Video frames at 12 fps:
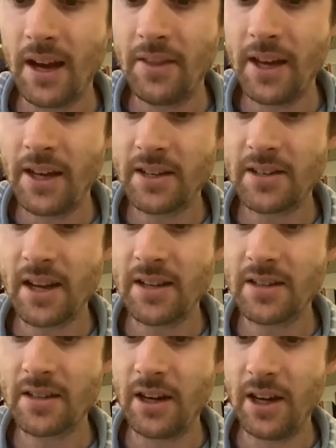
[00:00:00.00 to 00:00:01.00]
And then it
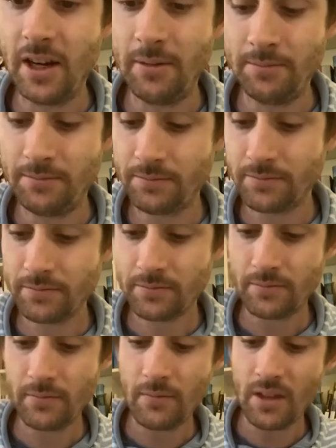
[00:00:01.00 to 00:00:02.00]
says that um,
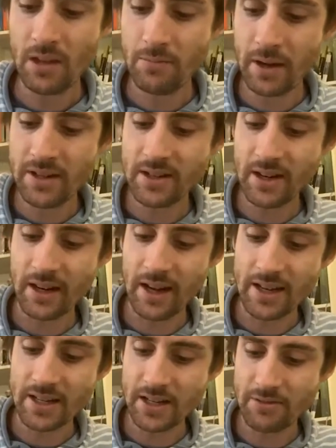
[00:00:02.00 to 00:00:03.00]

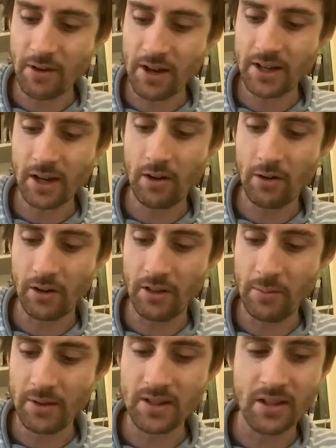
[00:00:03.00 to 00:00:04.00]
basically, as he's riding along
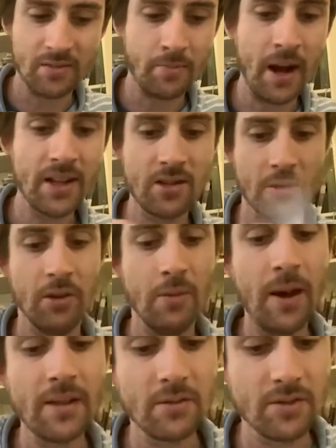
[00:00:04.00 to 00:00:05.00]
in the midst of this battle, and
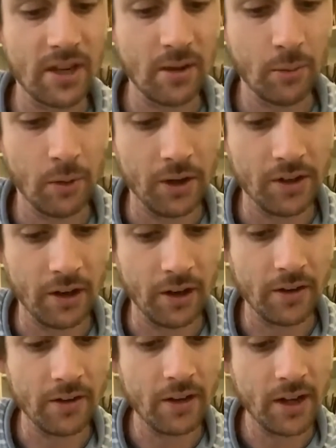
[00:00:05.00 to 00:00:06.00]
the battle's in a
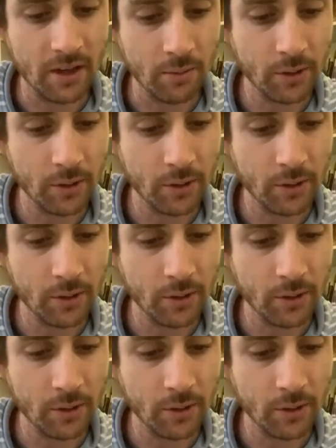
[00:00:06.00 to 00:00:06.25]
wood, in